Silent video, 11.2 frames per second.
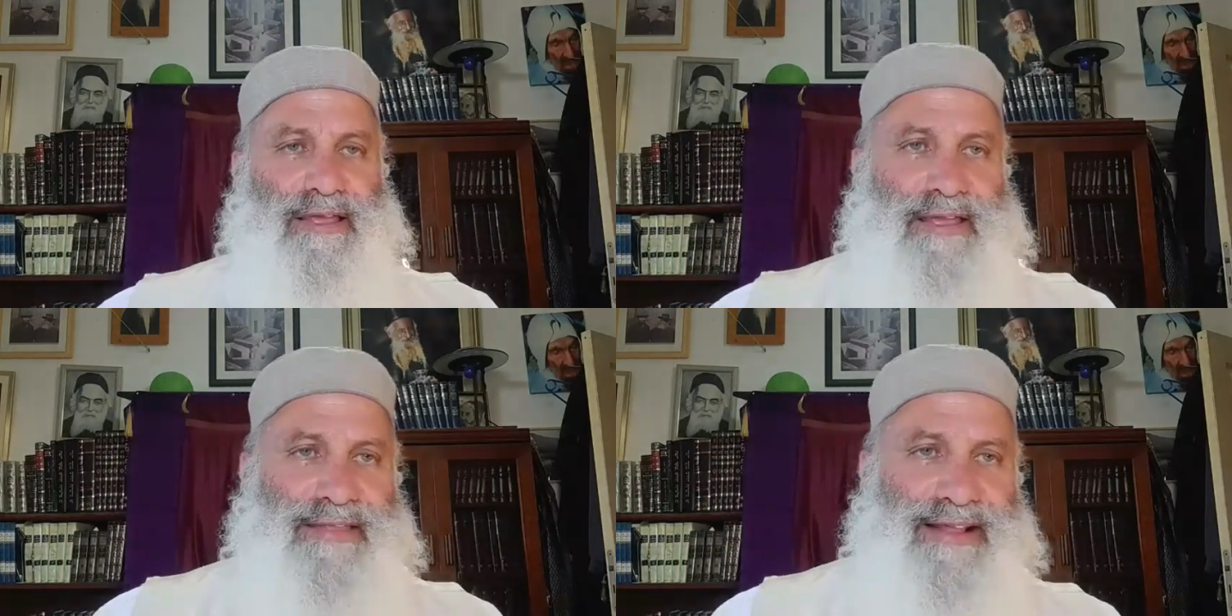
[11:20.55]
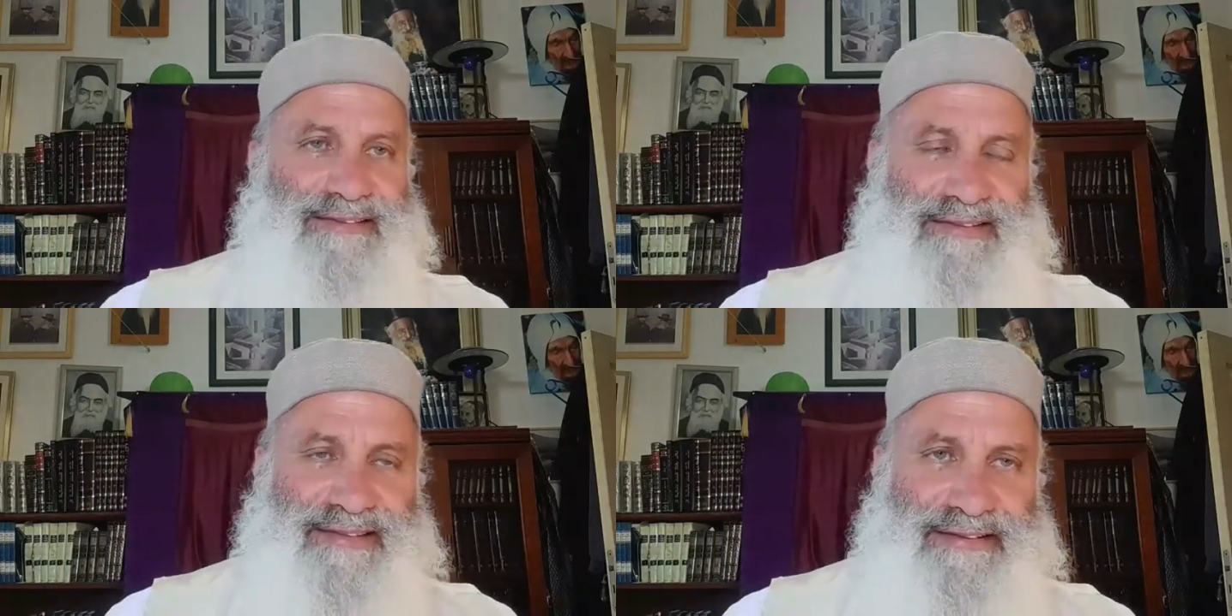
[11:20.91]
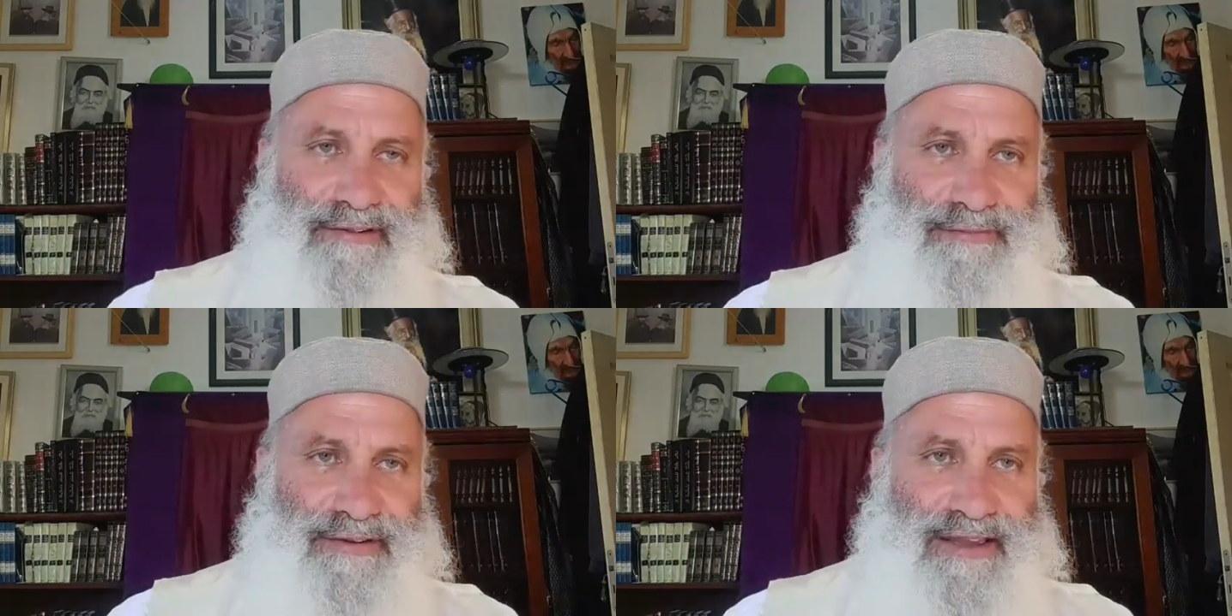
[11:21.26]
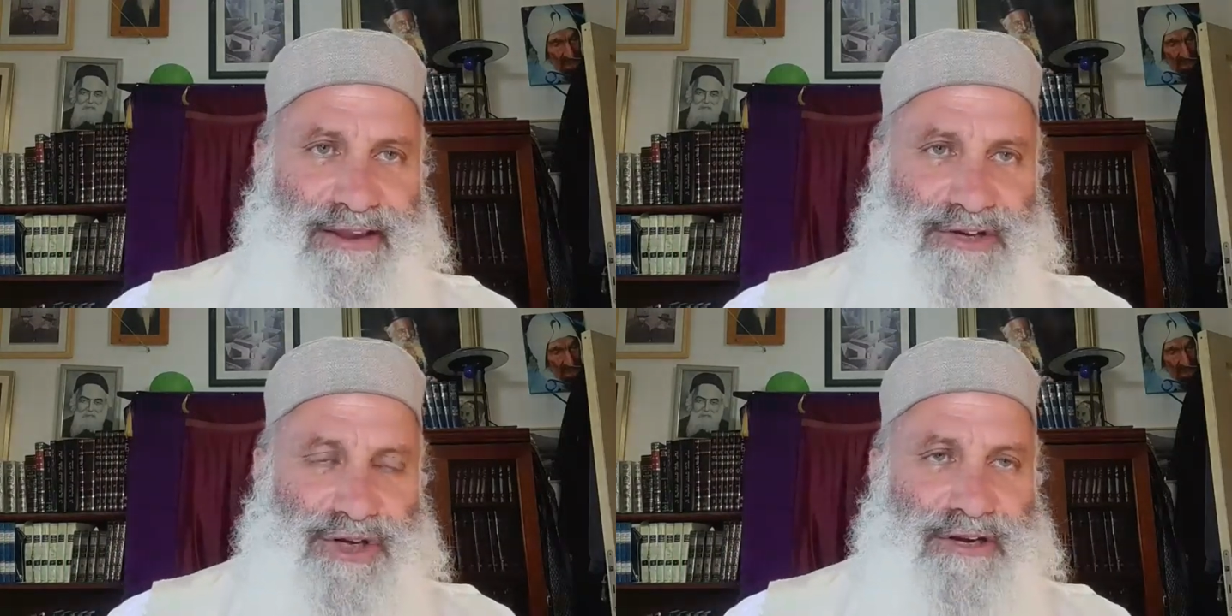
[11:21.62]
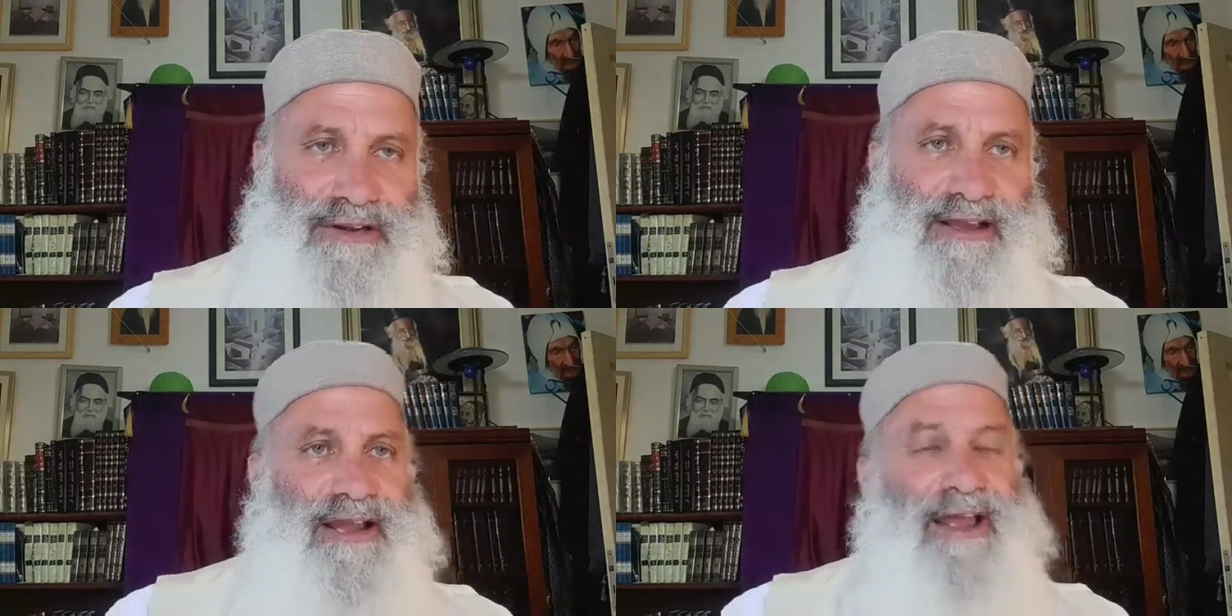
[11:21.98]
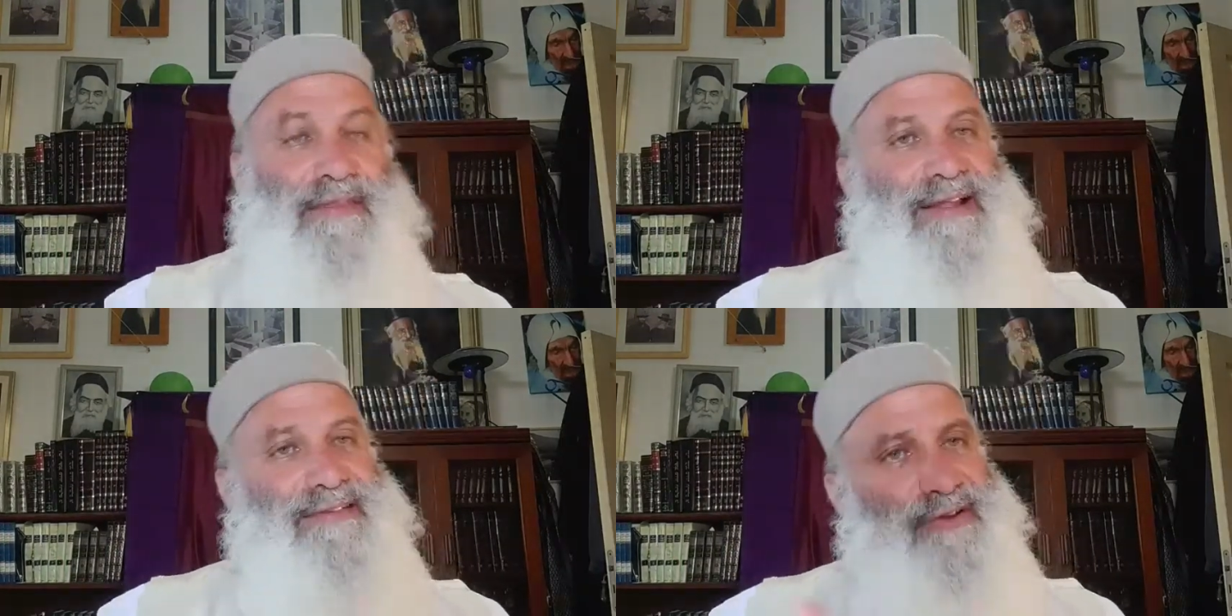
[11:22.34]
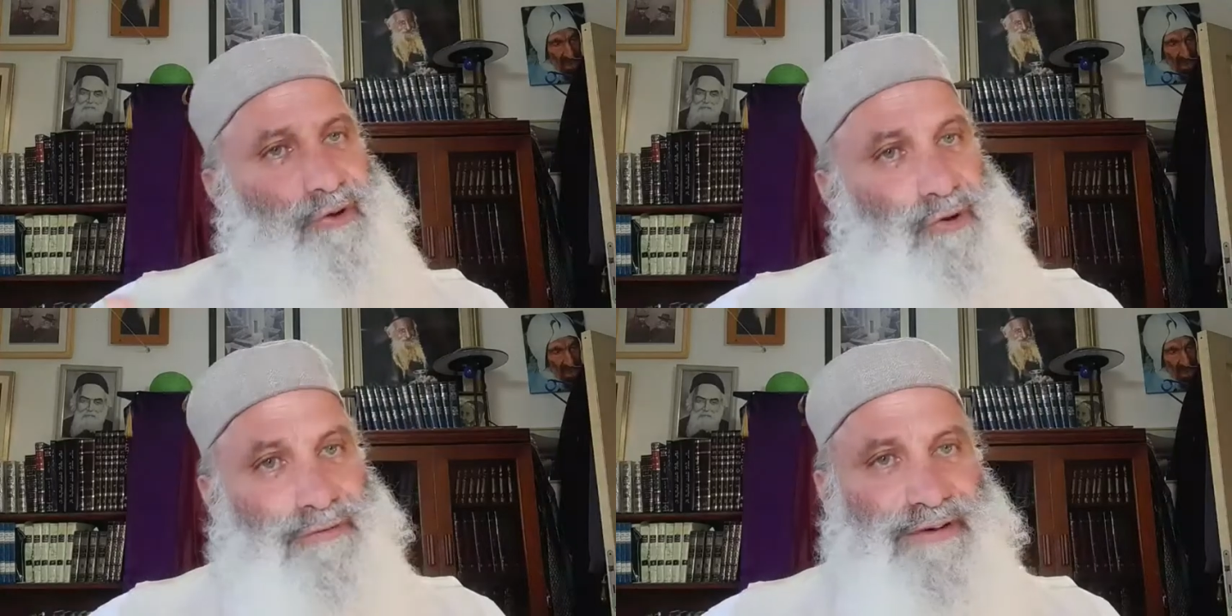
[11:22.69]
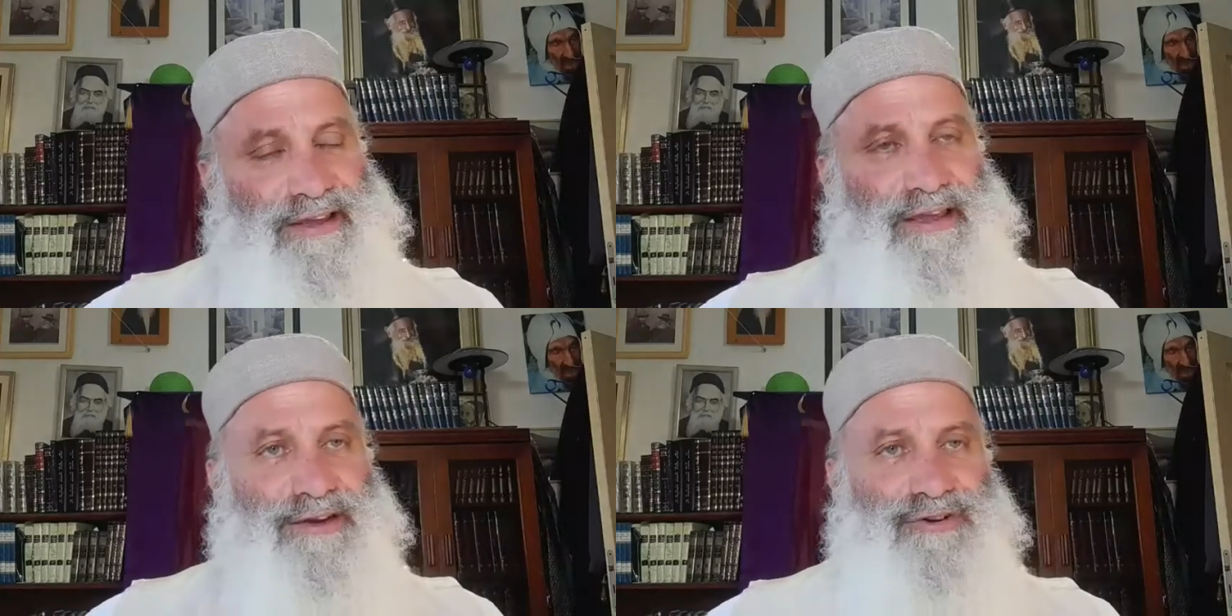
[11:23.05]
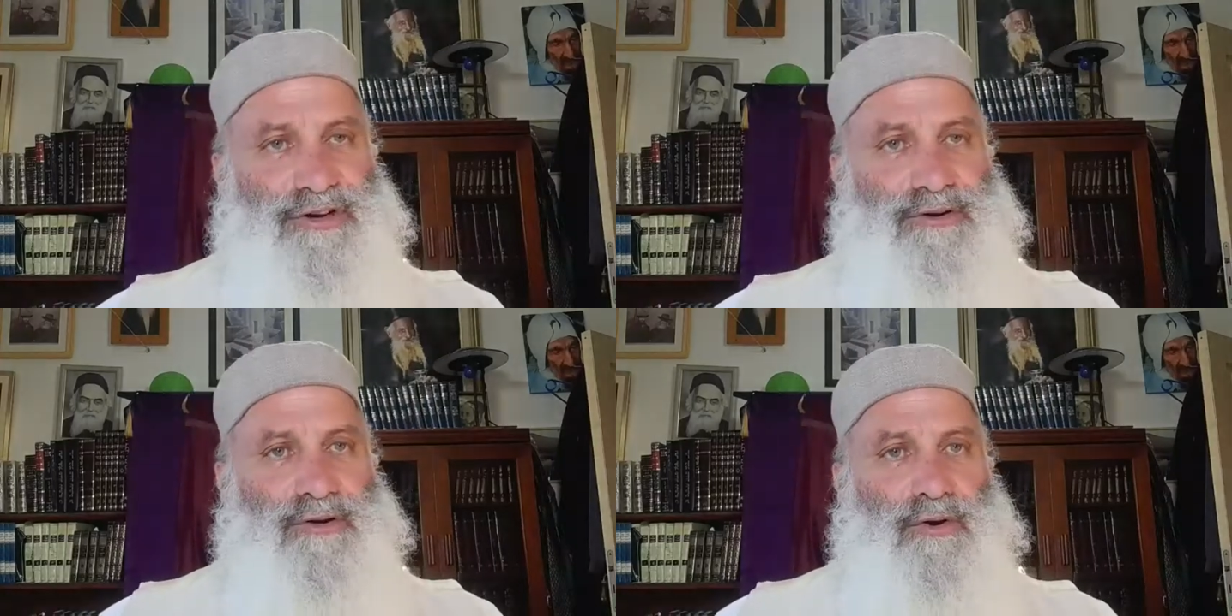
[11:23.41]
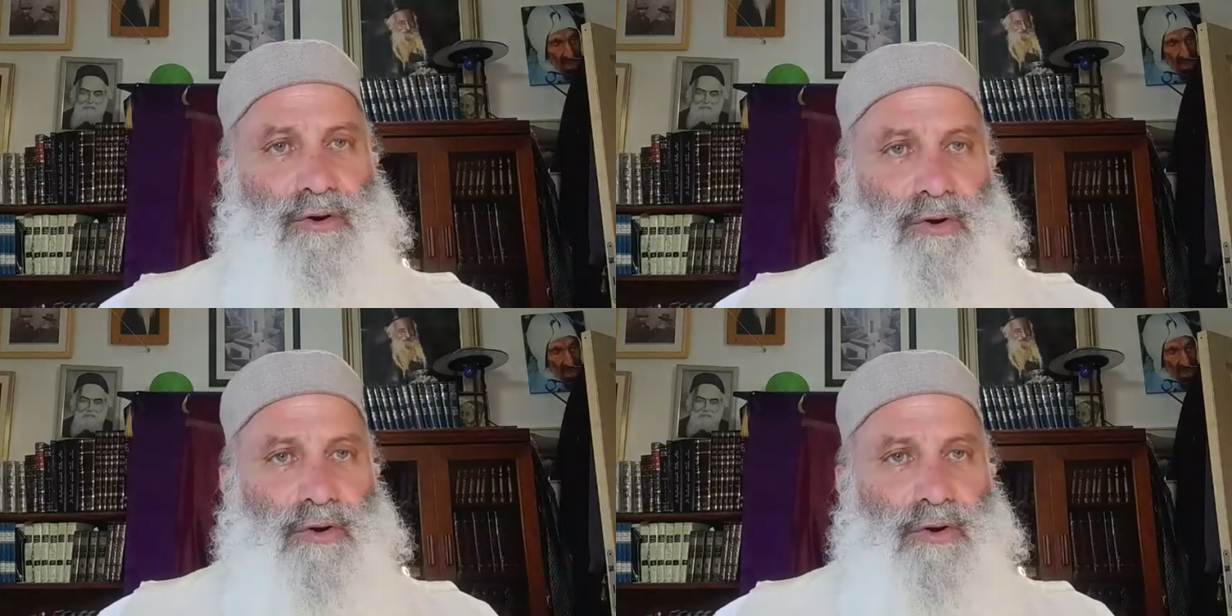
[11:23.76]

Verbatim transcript: And that's a sanctification, and that's a unification